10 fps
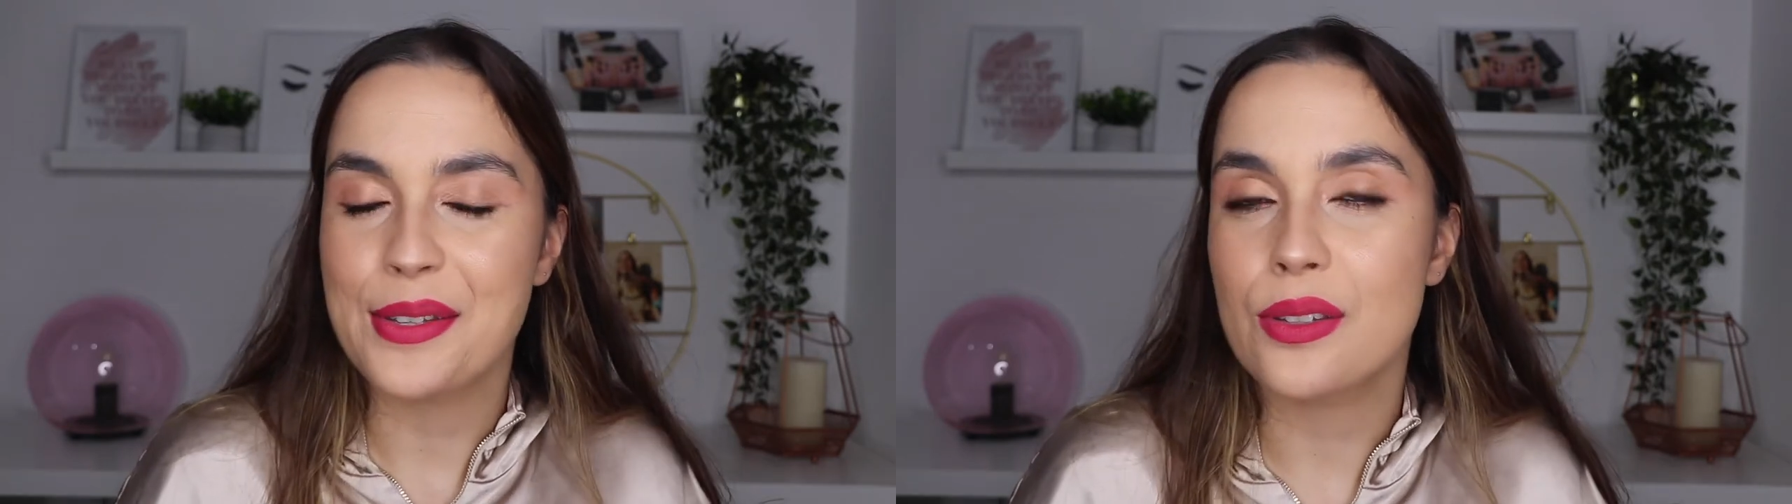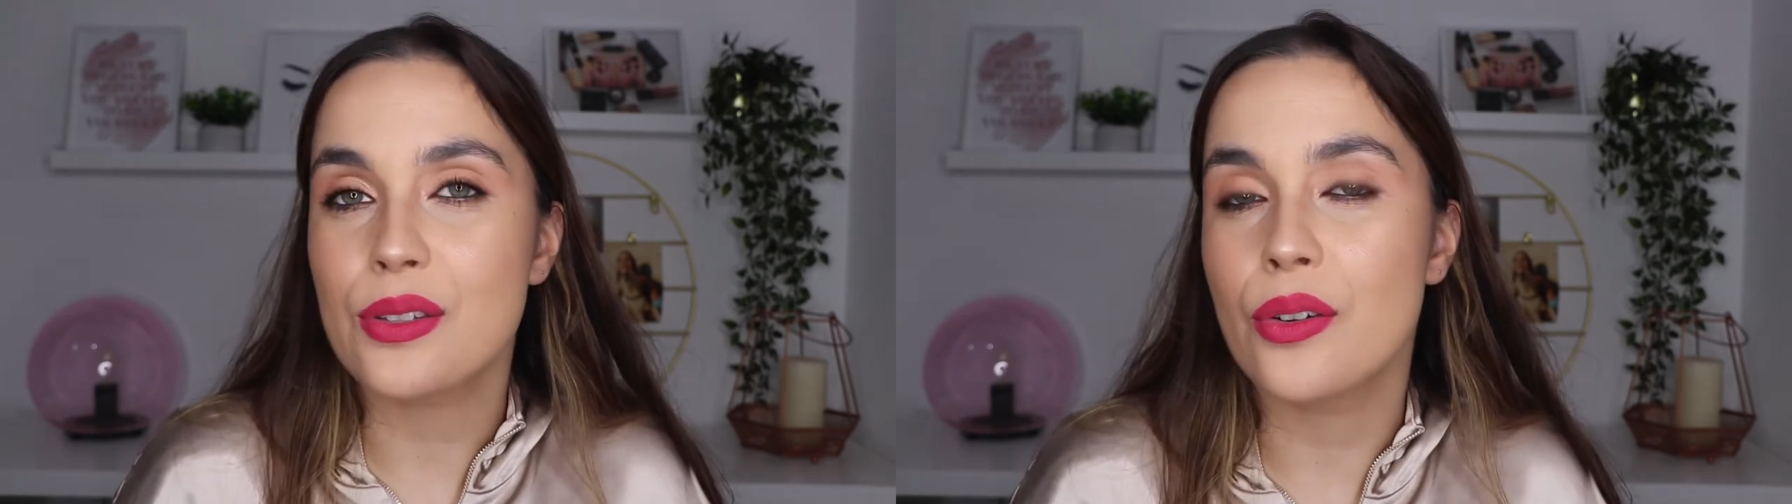
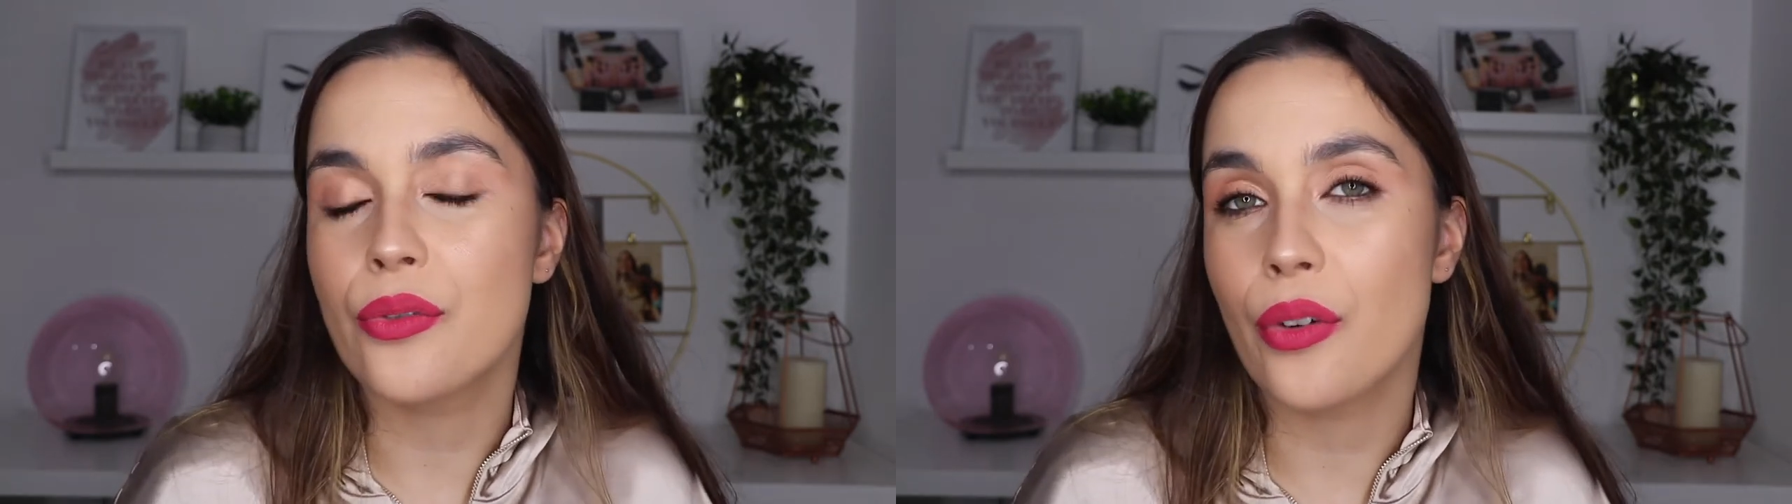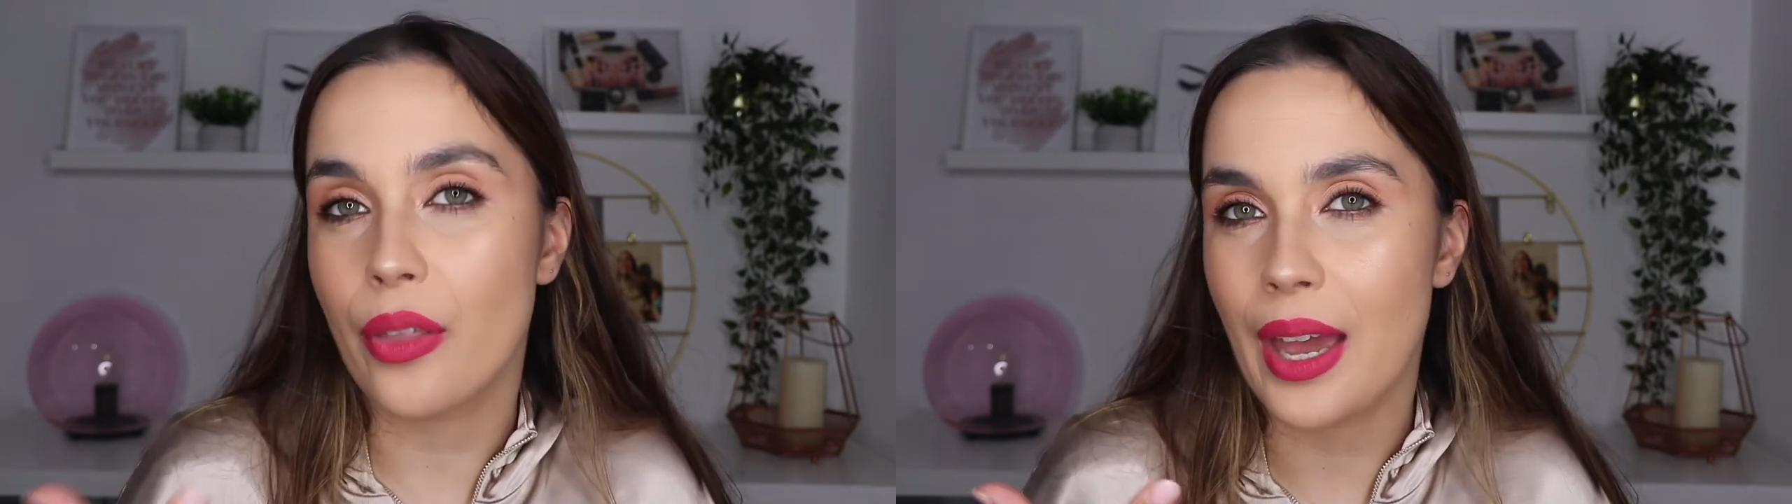So
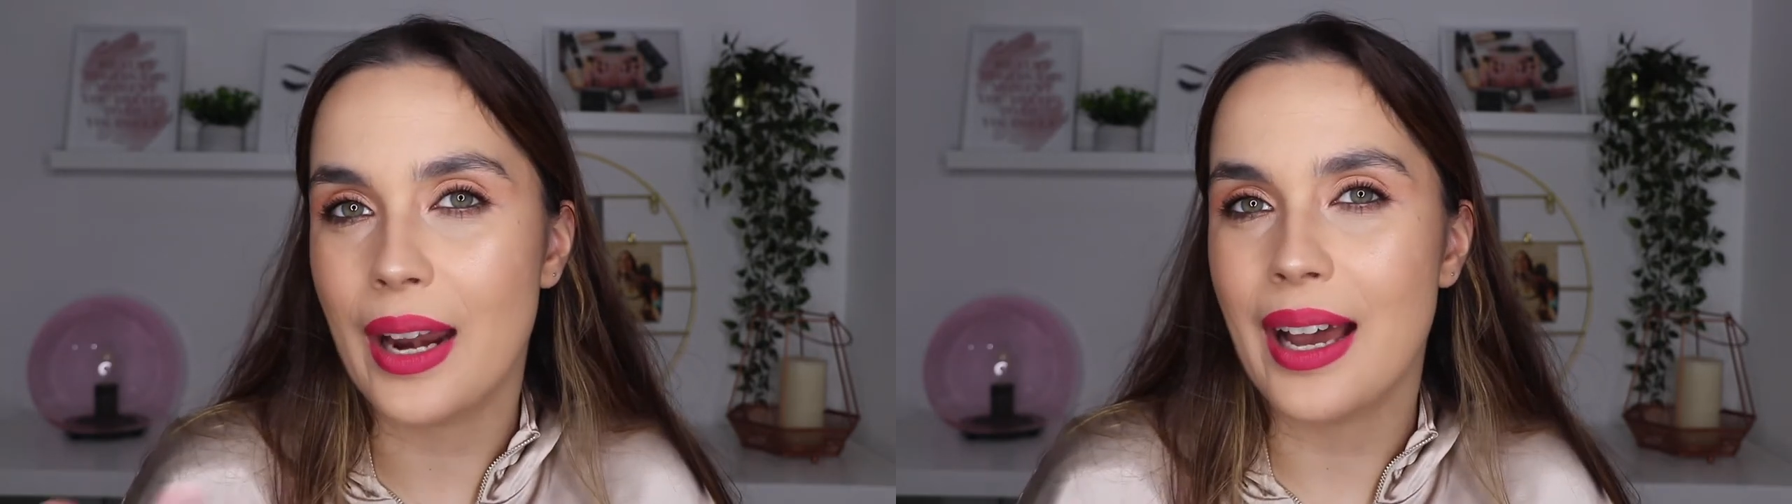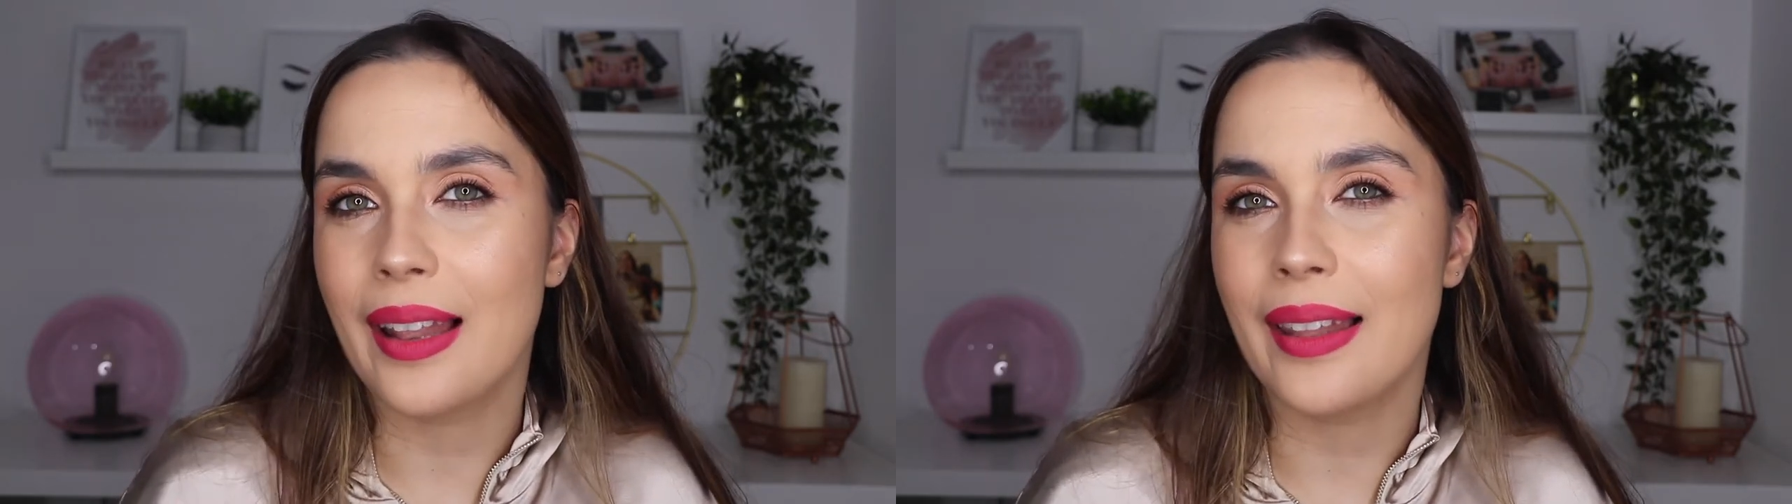for
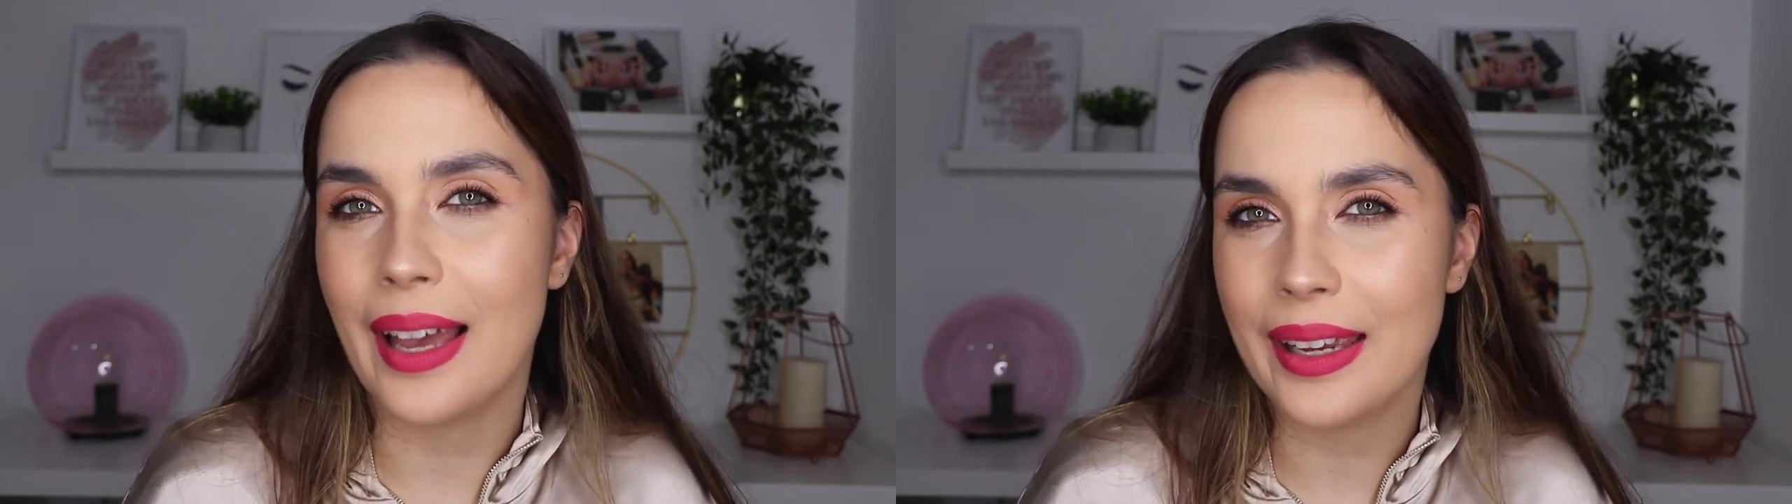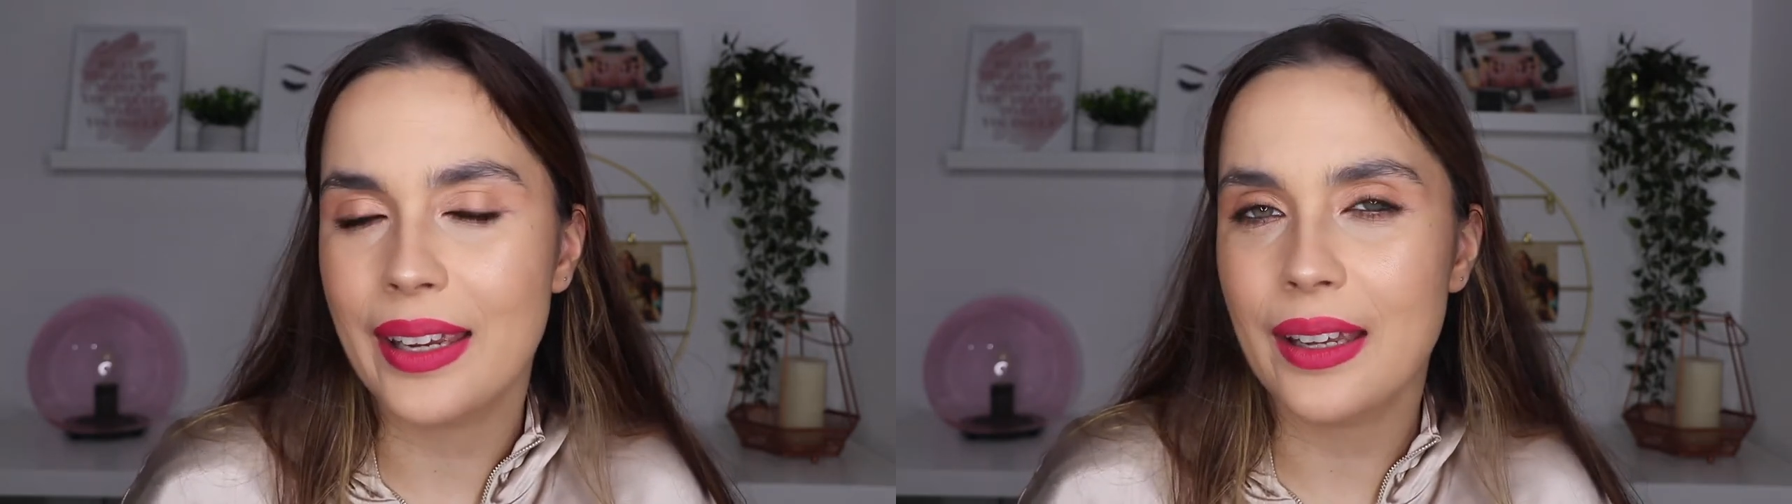that, I
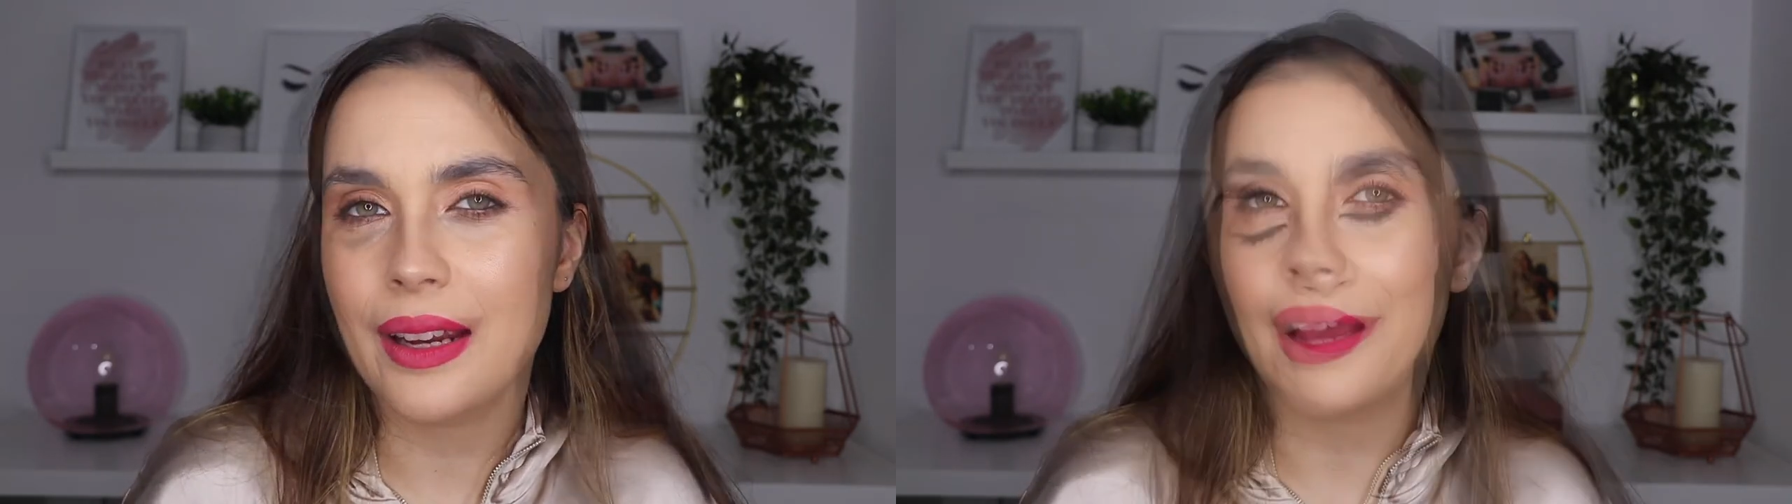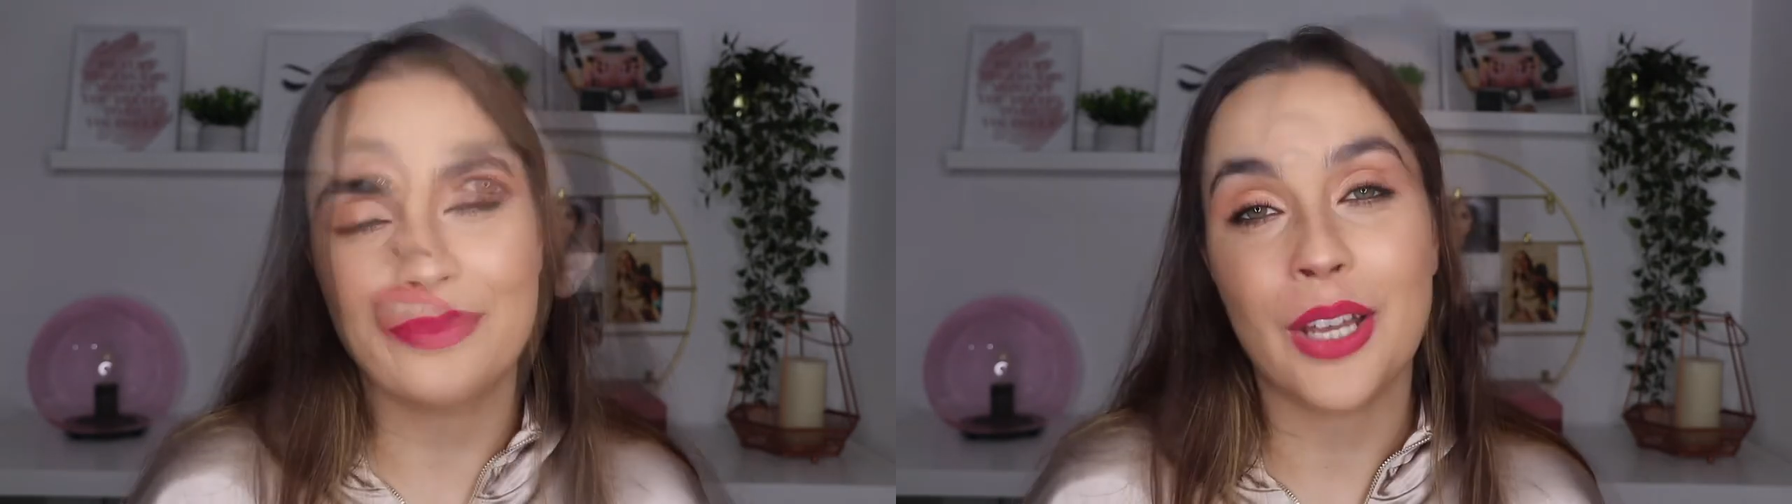like it.